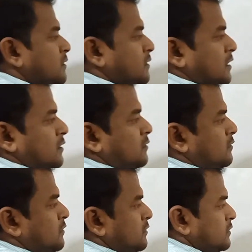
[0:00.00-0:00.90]
Now
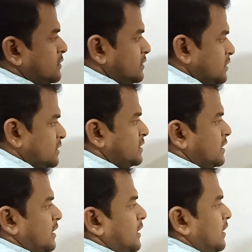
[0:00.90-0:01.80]
this z
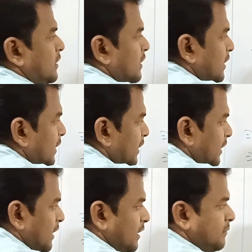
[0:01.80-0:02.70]
and
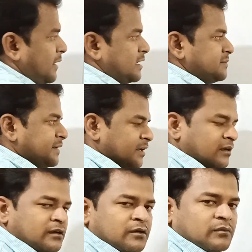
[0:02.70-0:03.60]
a minus b
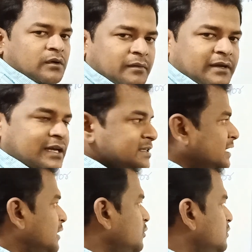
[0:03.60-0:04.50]
will be cancelled
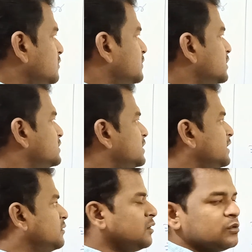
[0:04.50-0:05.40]
out because z
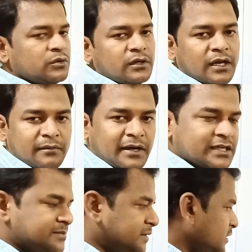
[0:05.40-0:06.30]
equal to a
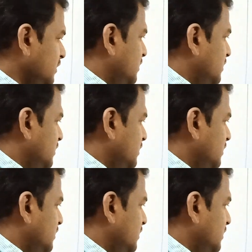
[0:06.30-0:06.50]
minus b.